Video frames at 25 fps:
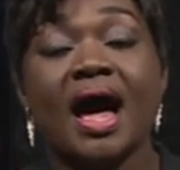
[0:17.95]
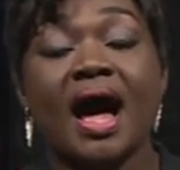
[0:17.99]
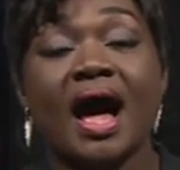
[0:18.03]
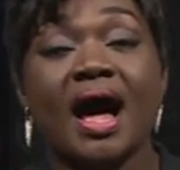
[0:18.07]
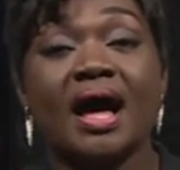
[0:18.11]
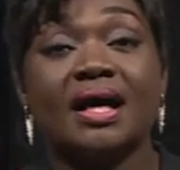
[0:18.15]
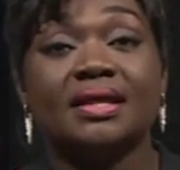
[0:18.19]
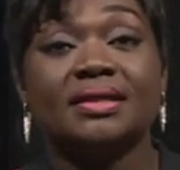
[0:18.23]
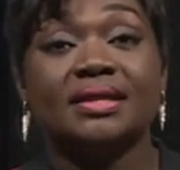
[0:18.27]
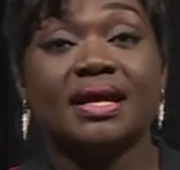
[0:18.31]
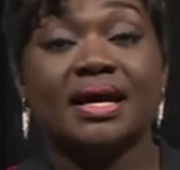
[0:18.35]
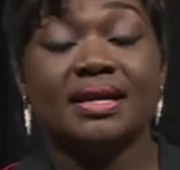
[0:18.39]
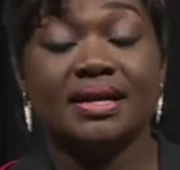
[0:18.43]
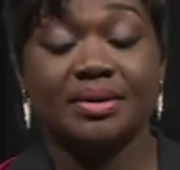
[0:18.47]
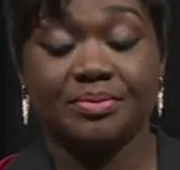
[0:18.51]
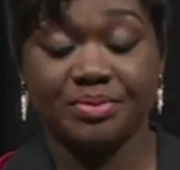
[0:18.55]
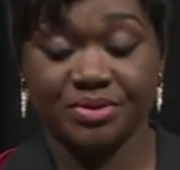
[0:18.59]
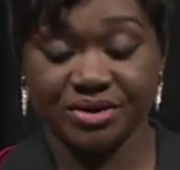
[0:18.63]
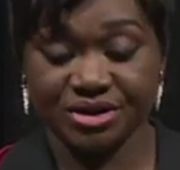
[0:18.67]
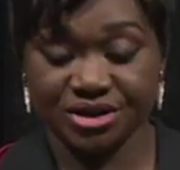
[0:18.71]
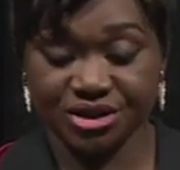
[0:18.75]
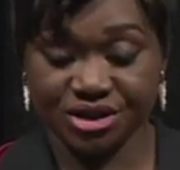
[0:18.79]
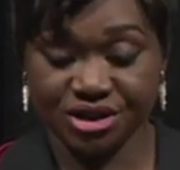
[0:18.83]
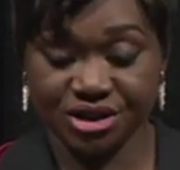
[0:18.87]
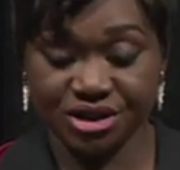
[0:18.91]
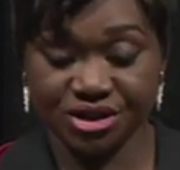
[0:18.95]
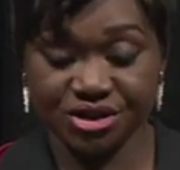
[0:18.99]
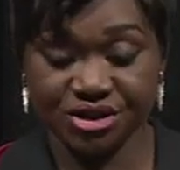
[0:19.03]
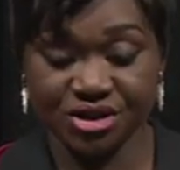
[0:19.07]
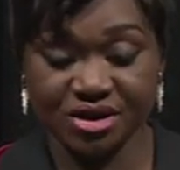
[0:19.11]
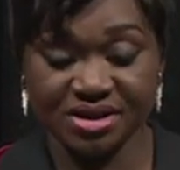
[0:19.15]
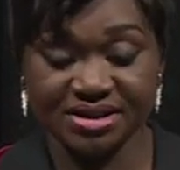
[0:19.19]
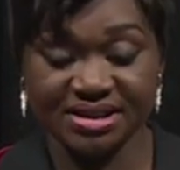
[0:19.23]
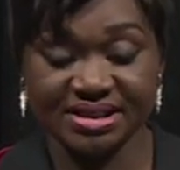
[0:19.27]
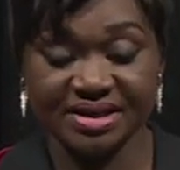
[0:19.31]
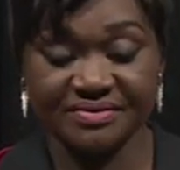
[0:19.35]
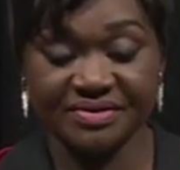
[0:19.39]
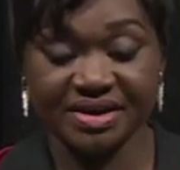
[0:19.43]
under the
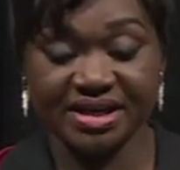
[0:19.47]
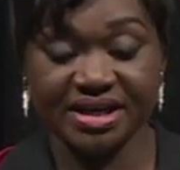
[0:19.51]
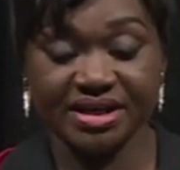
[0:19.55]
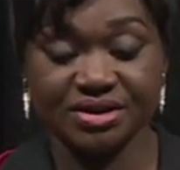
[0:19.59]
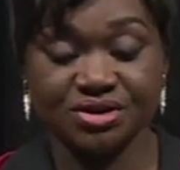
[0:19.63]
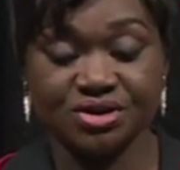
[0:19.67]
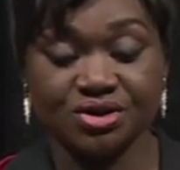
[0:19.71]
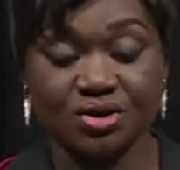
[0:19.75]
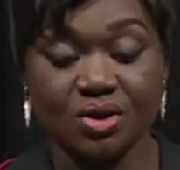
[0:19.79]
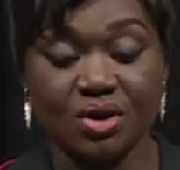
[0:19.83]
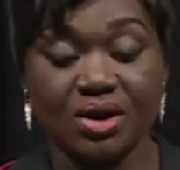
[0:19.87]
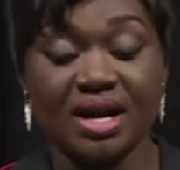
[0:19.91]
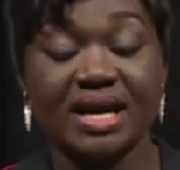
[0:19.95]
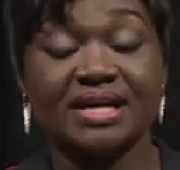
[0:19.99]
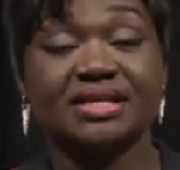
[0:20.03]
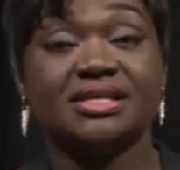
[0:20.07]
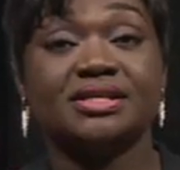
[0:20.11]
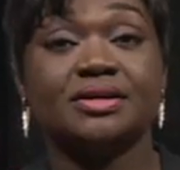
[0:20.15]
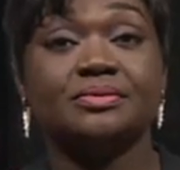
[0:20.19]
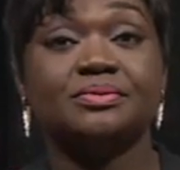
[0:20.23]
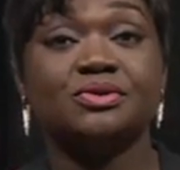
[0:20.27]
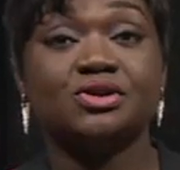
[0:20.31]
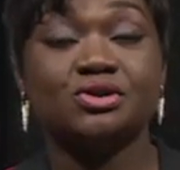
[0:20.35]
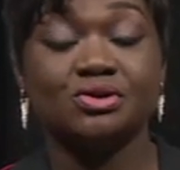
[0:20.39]
prestigious Chevening Scholarship